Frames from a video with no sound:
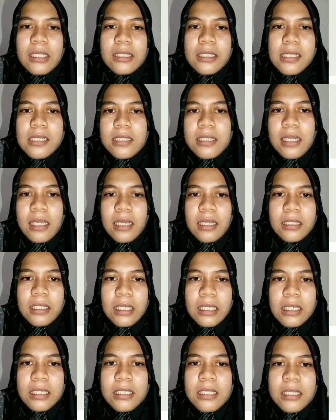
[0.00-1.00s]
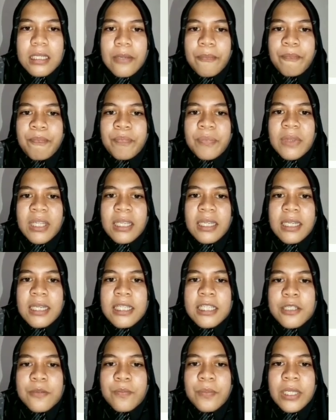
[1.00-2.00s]
The second is,
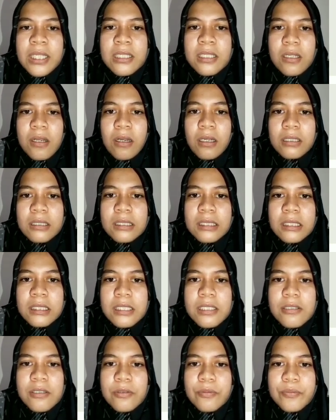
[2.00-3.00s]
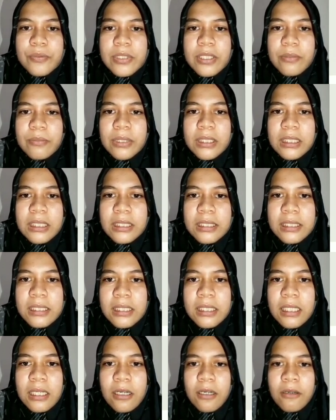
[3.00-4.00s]
it's based on the suitability